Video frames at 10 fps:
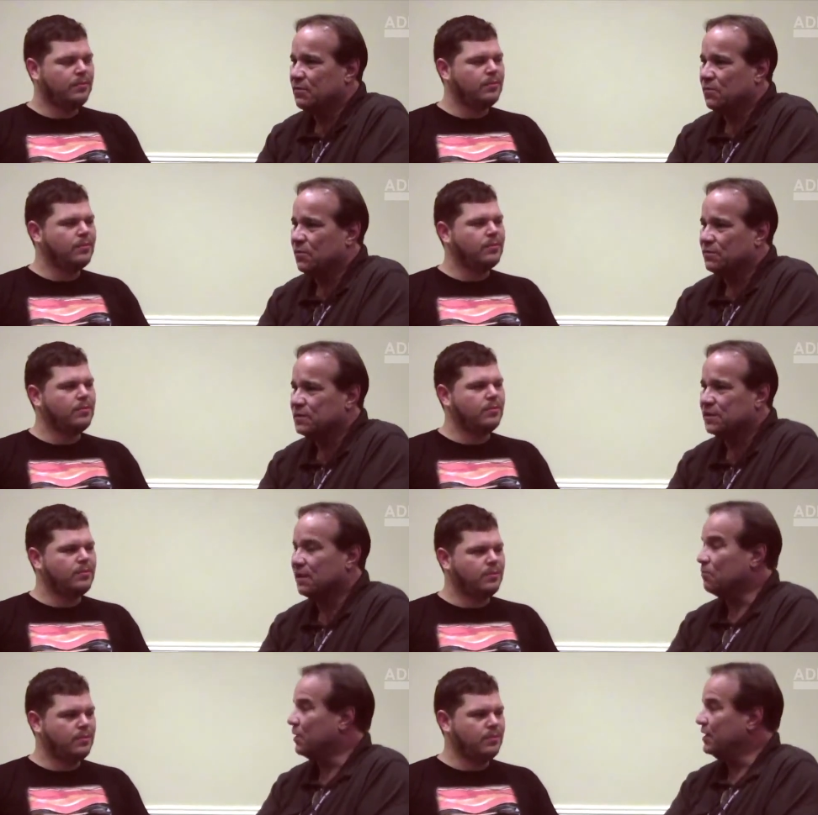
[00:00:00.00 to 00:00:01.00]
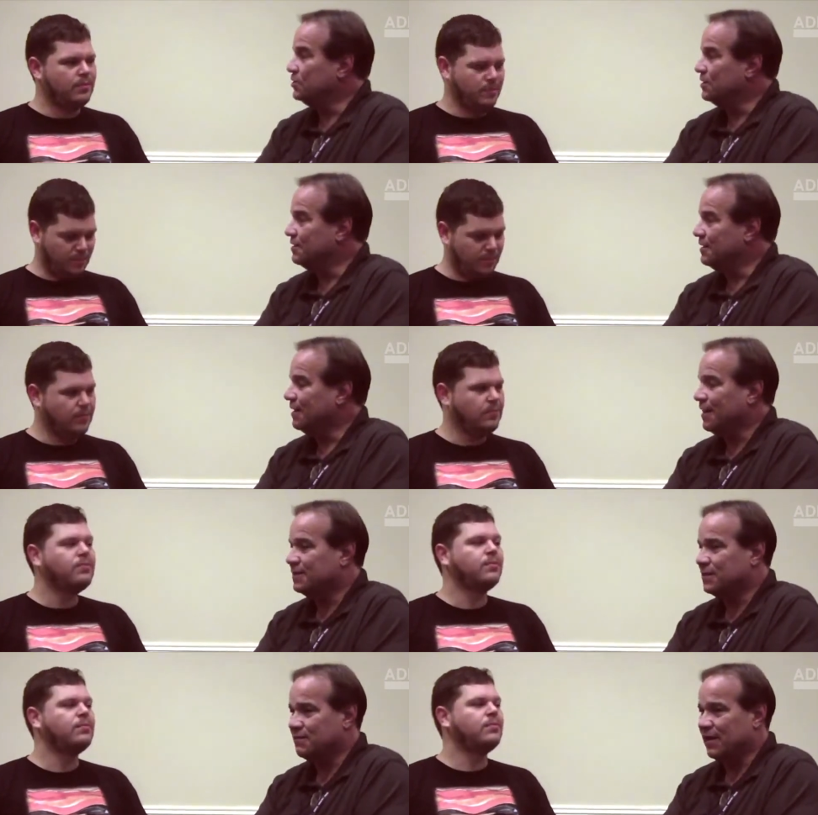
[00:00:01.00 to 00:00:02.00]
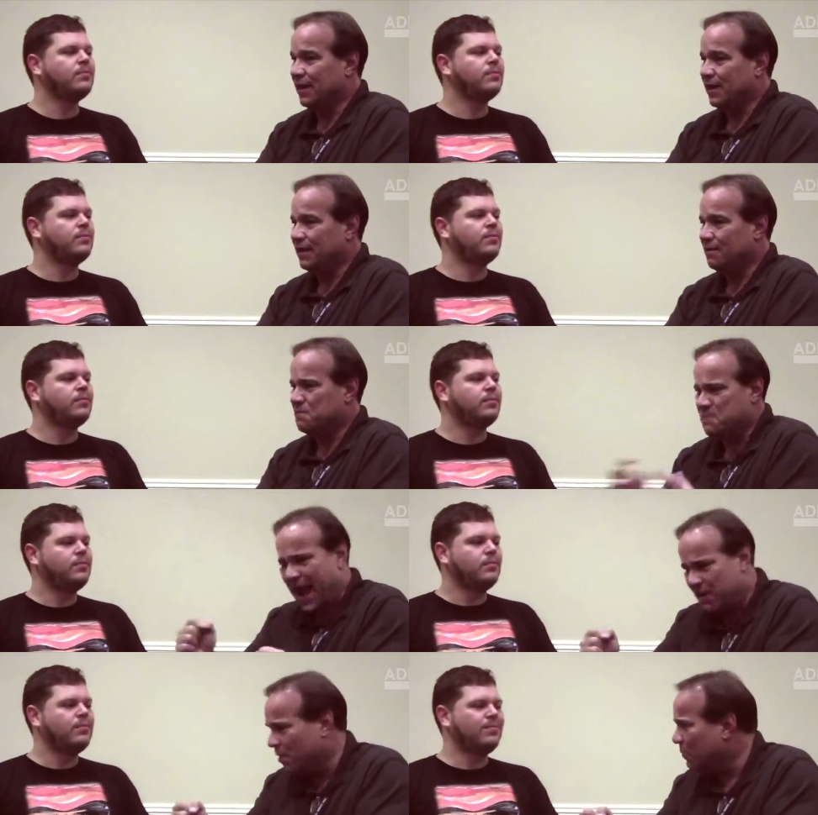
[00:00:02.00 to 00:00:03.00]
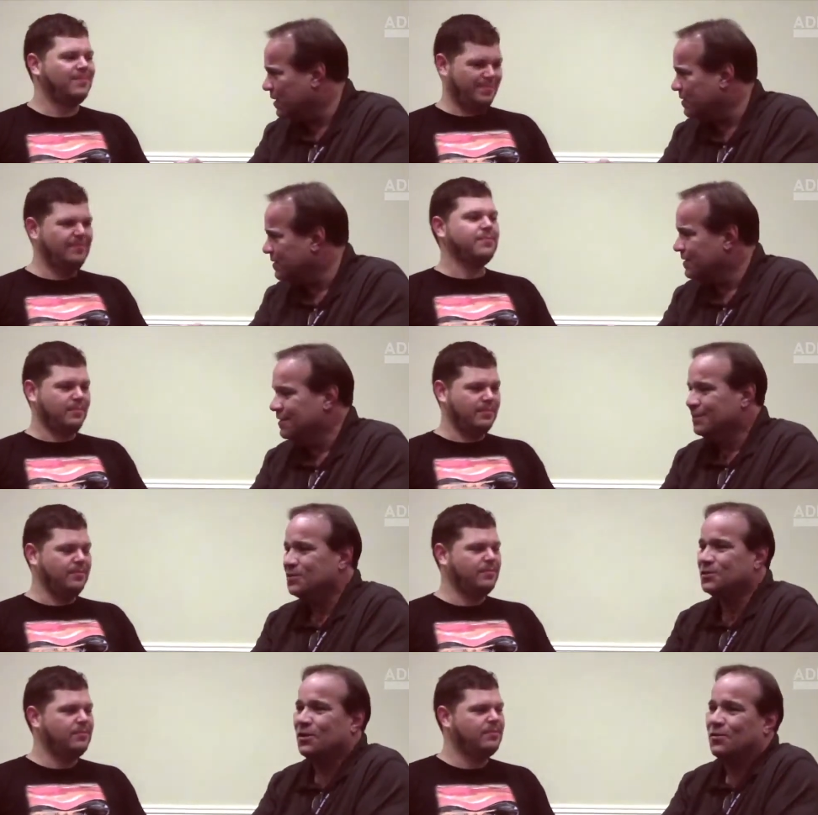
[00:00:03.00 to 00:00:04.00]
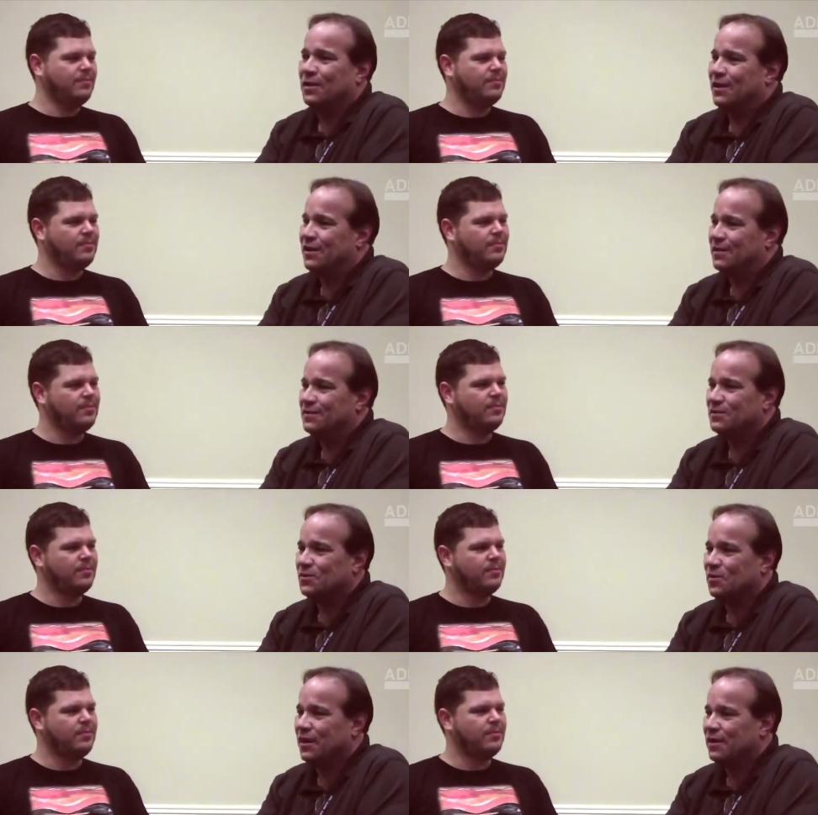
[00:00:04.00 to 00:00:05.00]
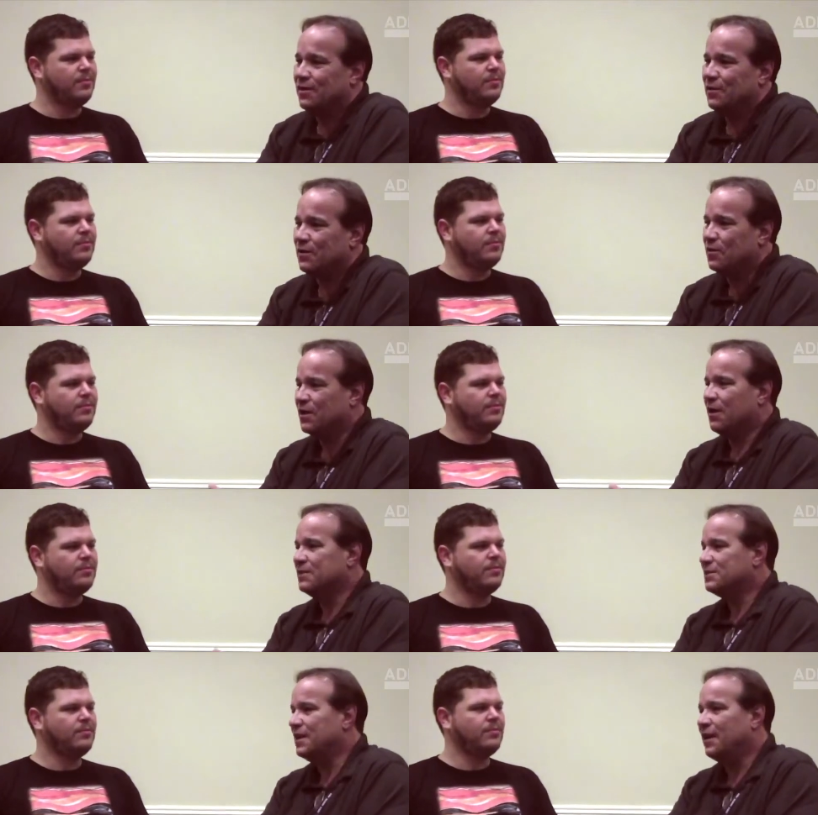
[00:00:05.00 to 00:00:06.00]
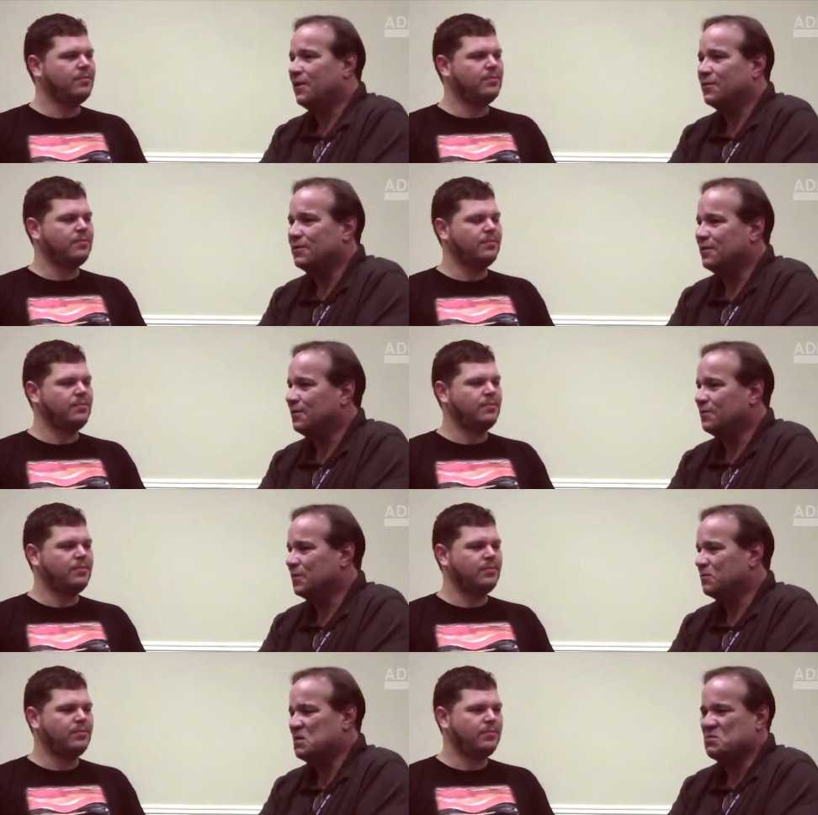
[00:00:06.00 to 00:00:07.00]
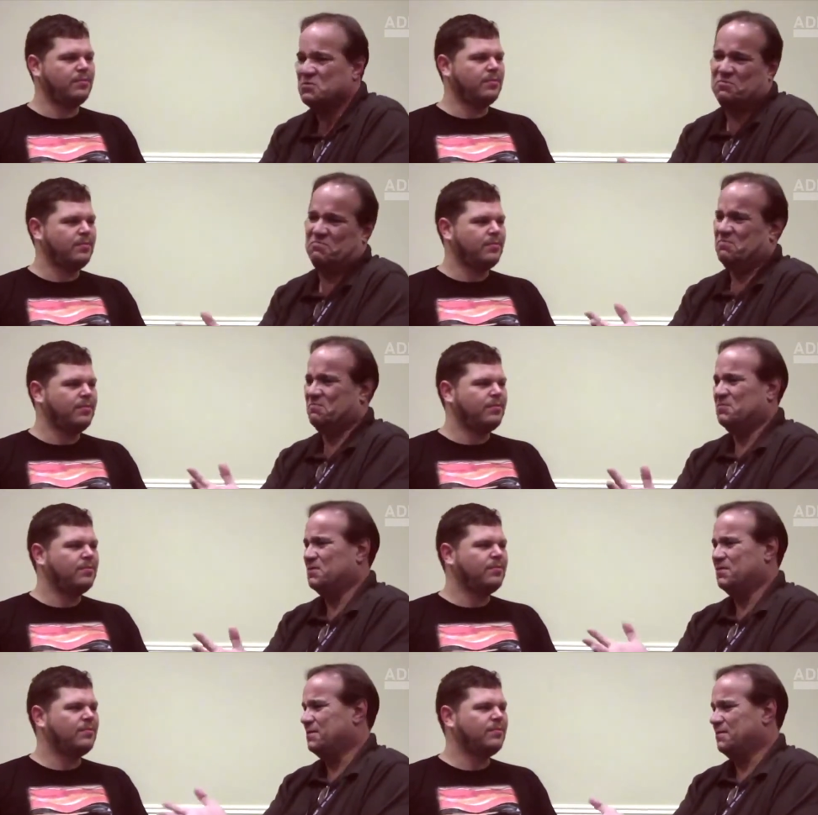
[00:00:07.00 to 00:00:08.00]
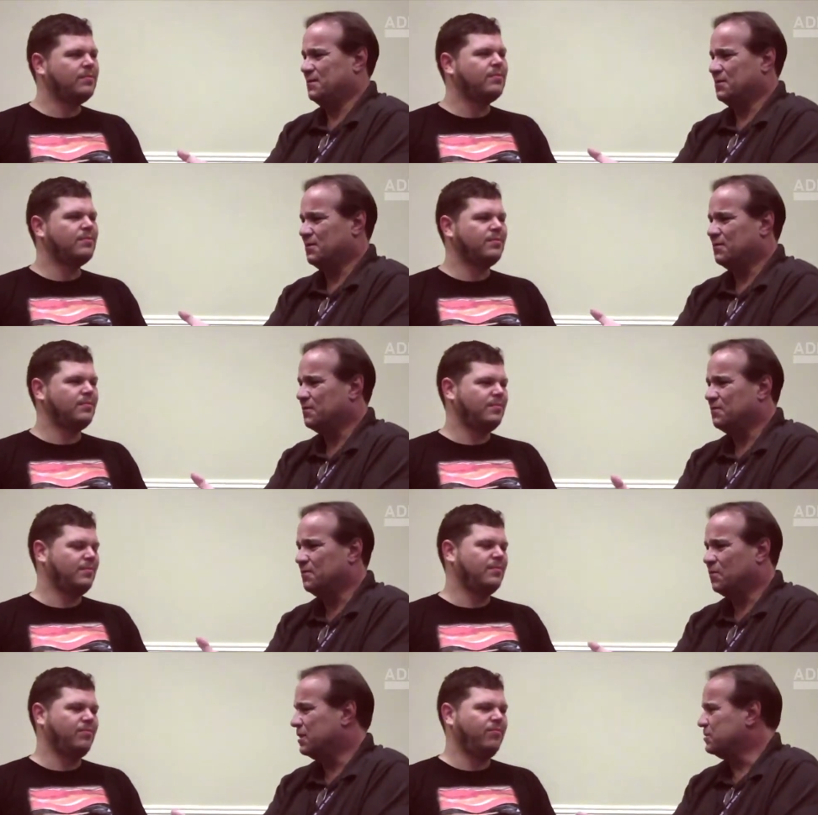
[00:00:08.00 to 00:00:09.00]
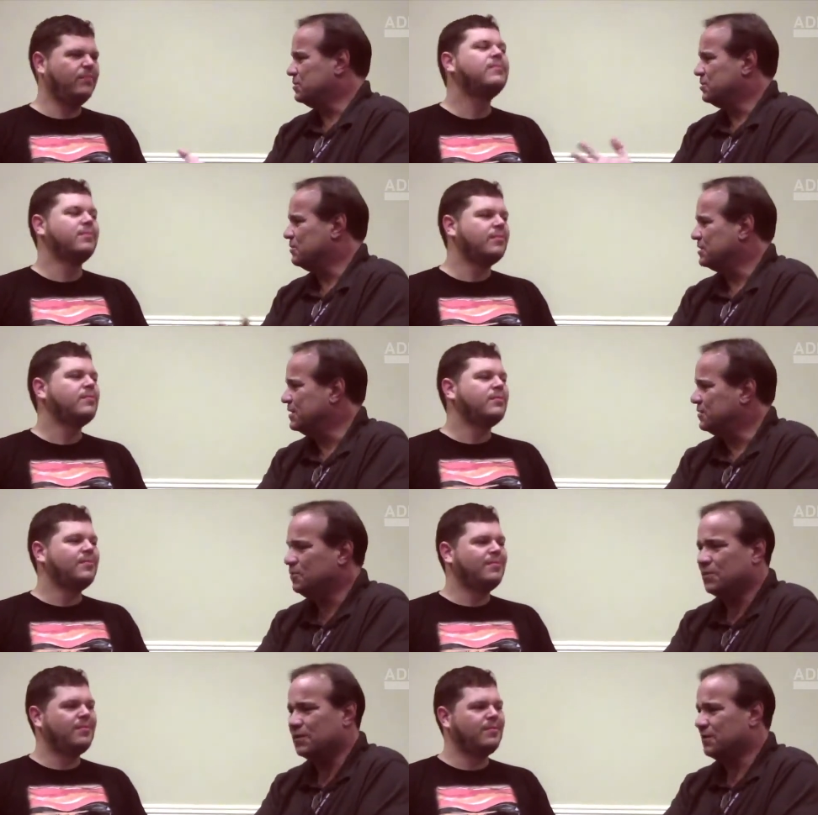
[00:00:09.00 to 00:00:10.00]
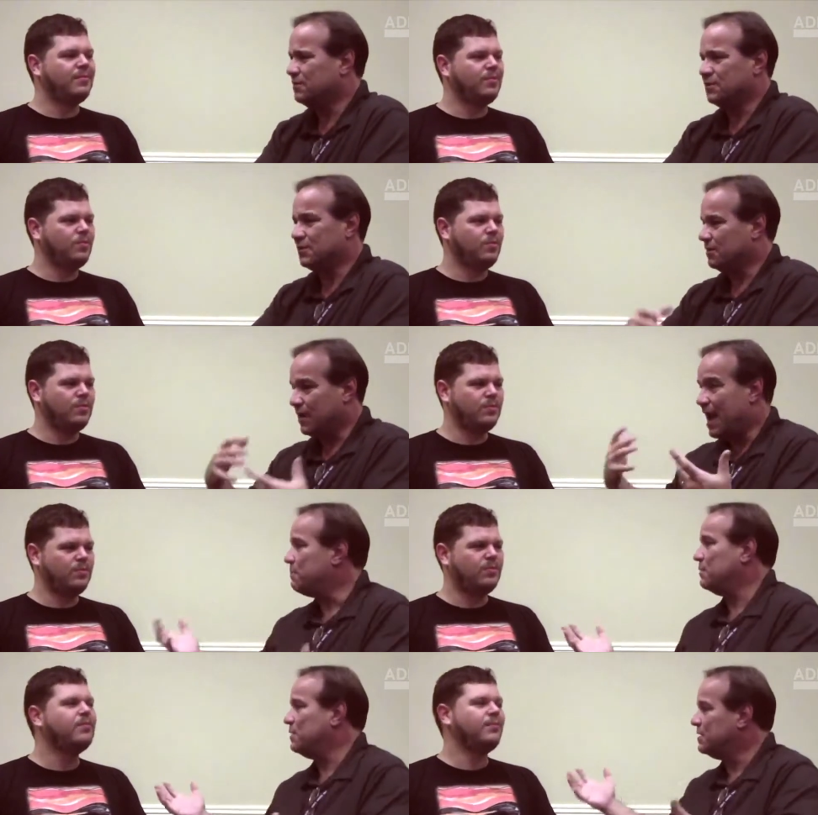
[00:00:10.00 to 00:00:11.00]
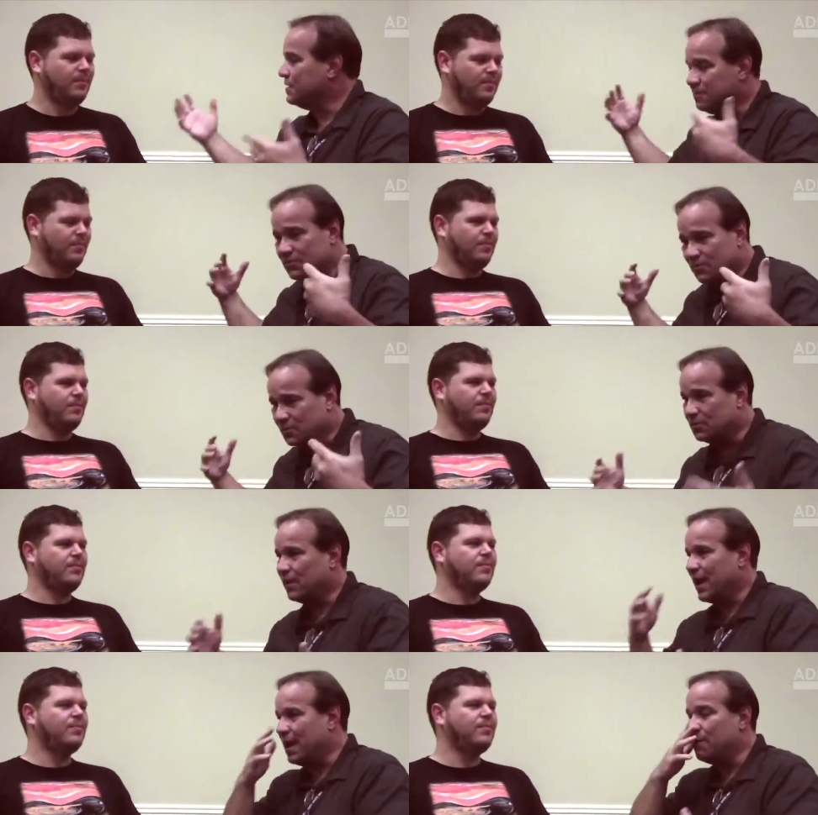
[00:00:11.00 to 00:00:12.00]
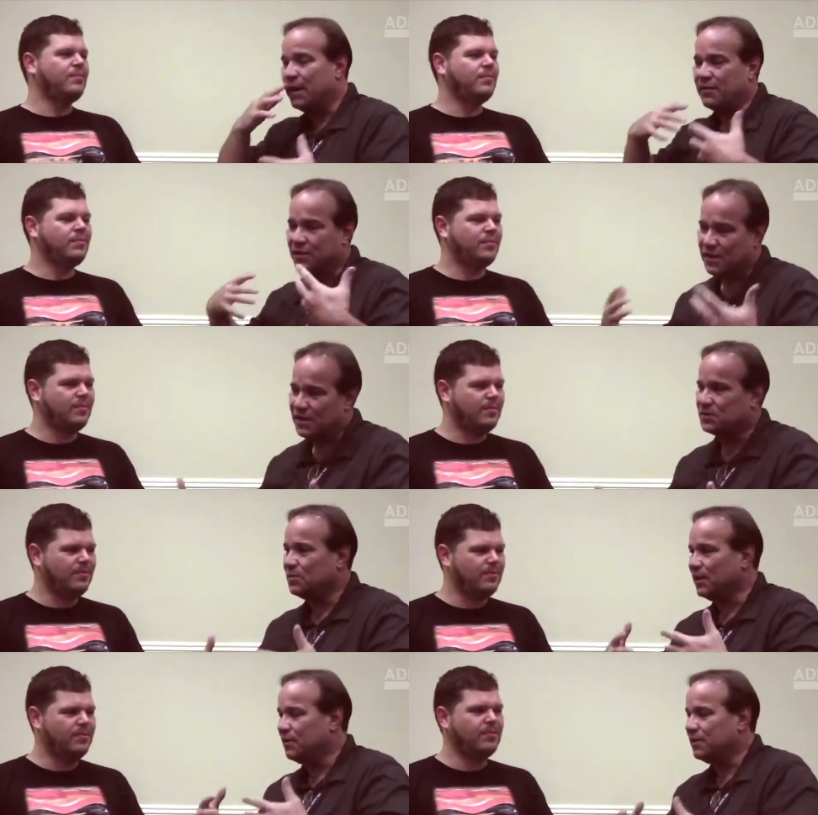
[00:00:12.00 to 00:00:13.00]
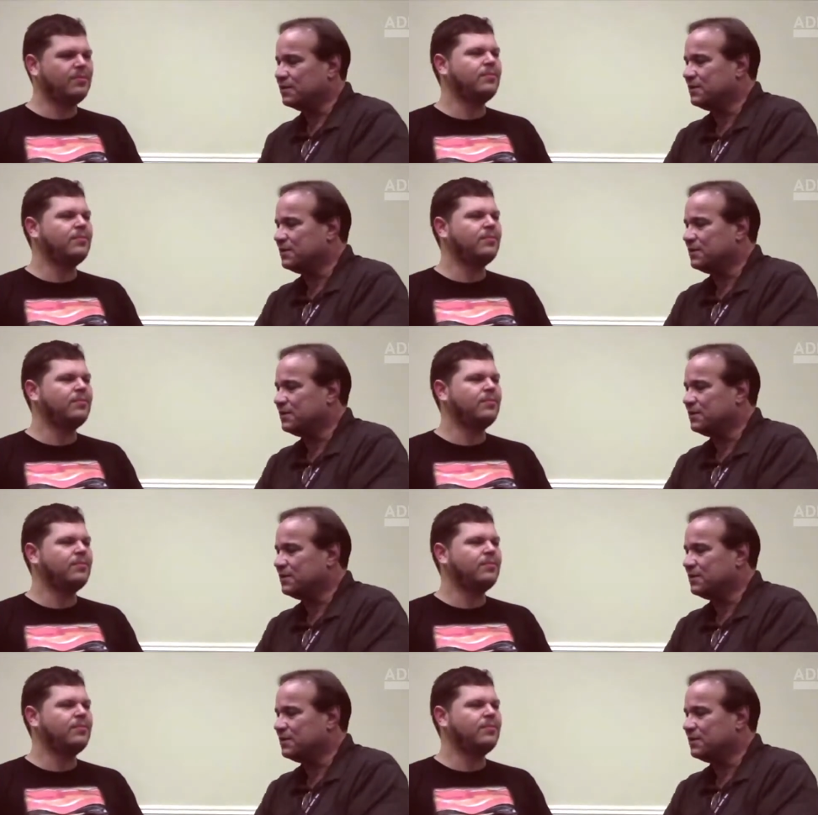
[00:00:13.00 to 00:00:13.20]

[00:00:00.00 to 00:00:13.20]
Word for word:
Speaker 1: bit more of a celebration and less of a fan moment. So, uh, so uh, you know, I go to cons now, and you know, the people who don't even watch the shows I do, but they're they're happy because we're doing anime and the cosplay and all